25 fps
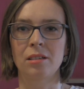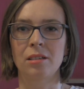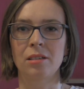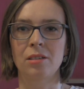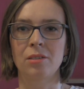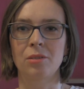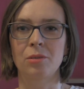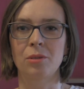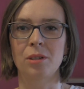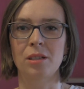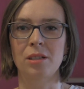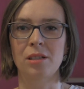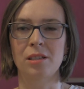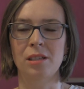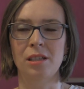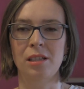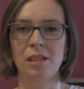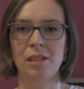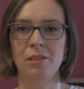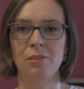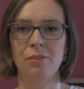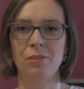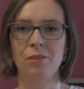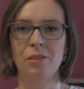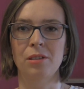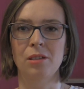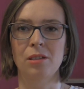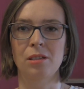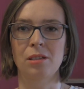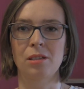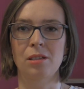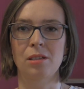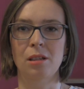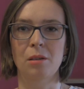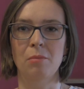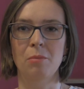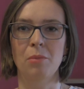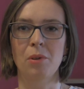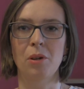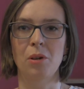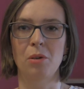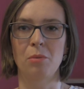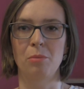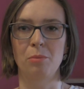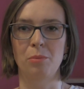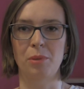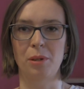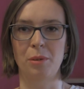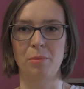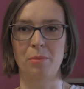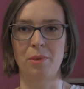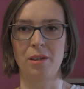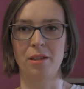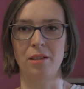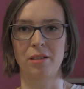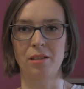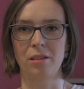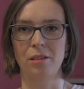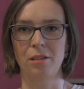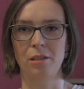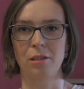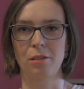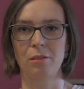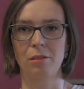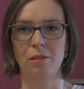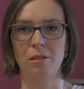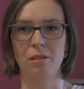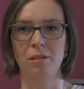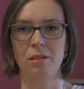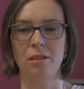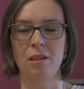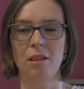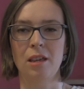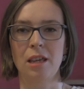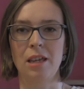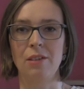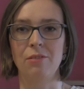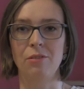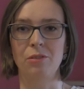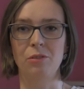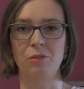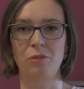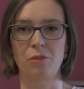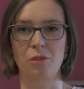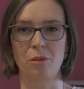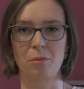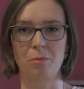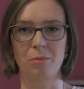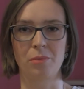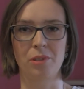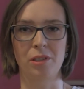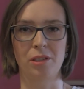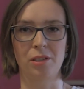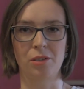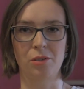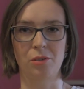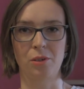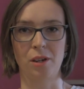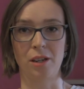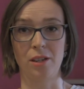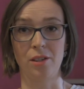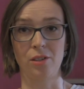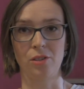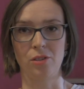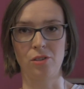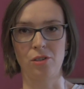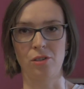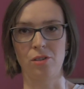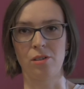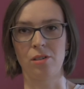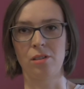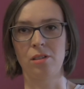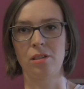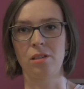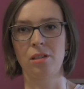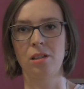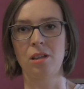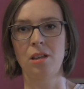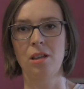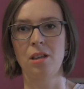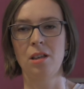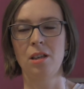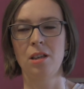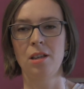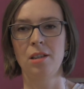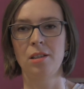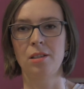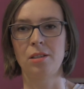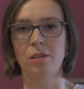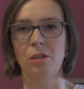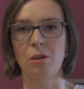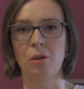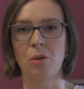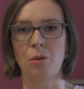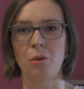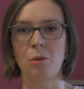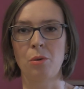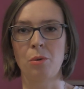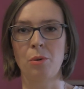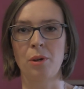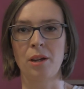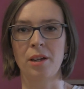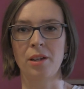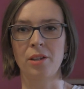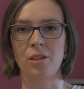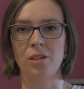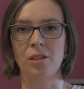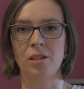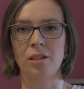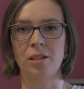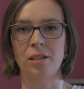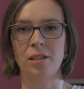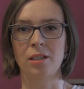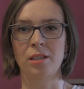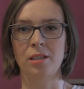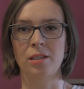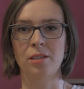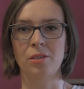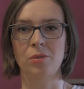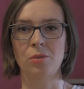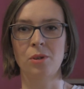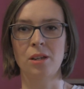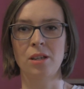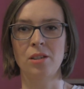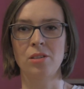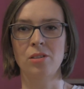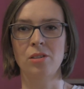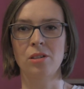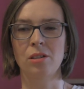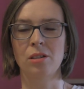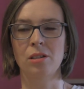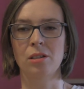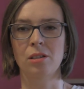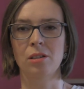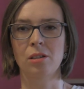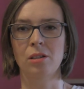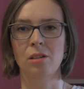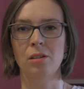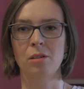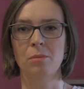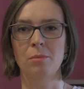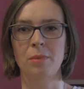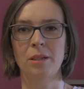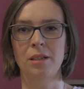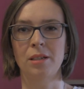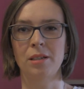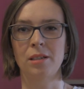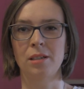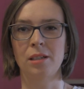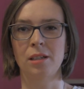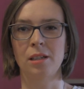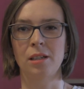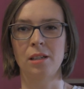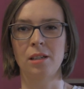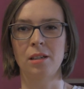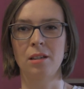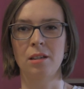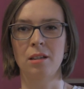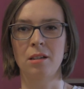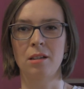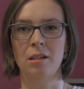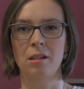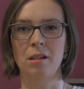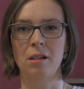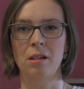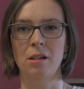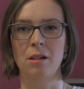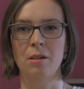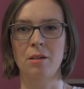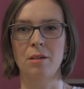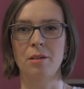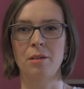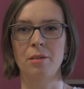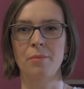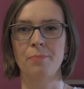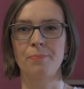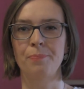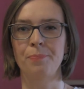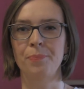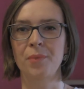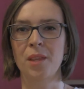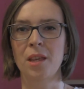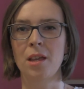received some compliments, even from strangers. So actually strangers commented um,